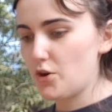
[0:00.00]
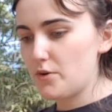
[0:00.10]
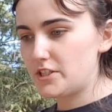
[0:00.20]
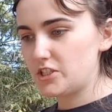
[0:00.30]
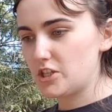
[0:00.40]

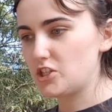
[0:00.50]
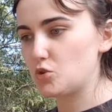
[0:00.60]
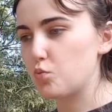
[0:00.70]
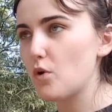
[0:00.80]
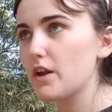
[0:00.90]
it's this
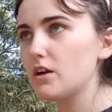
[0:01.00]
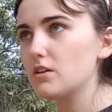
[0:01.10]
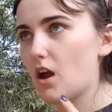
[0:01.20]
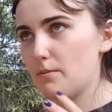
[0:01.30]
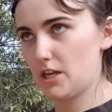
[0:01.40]
weird
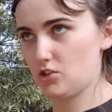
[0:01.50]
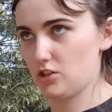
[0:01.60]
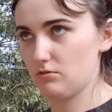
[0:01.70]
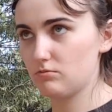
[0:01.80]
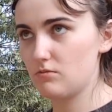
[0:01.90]

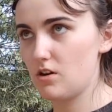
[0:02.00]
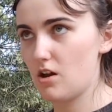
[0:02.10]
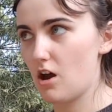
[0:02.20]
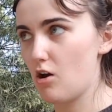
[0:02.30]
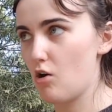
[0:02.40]
combination
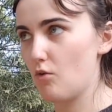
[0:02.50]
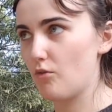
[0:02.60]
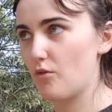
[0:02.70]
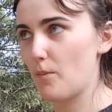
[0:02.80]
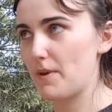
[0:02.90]
of
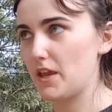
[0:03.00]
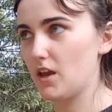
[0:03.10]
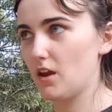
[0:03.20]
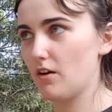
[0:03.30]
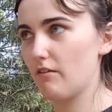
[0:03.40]

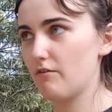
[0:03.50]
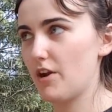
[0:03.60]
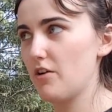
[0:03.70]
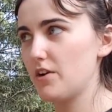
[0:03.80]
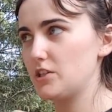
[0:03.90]
being
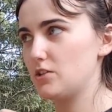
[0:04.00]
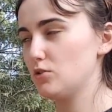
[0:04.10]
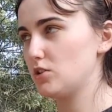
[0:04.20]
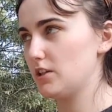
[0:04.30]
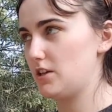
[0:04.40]
very, very
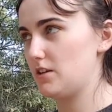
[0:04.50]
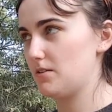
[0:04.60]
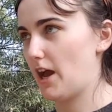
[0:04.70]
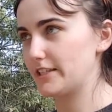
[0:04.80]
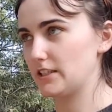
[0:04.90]
socially
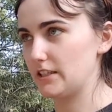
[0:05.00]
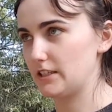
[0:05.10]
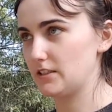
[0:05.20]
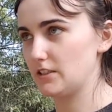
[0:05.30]
isolated,